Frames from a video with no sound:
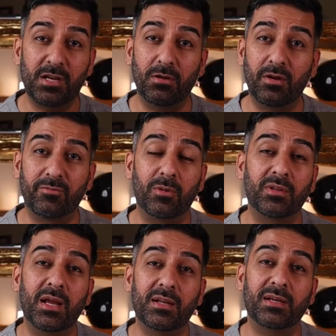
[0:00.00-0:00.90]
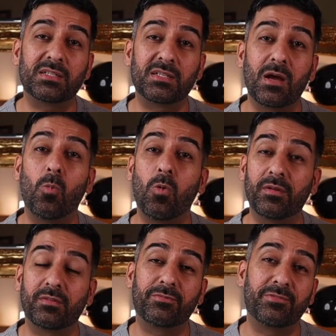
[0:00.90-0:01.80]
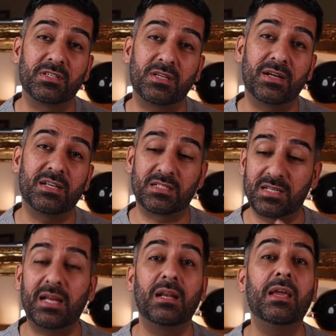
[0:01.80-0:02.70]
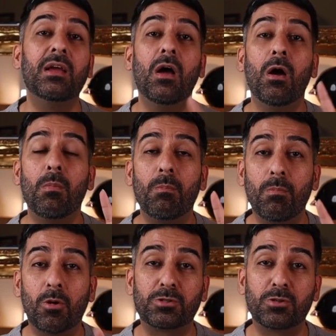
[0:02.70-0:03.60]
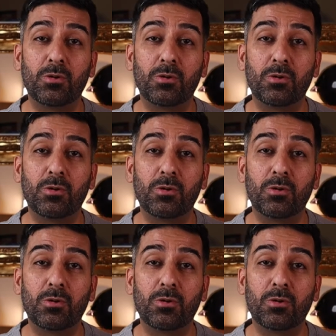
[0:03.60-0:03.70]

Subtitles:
take your loved one there. That's one of the first ideas. Secondly, your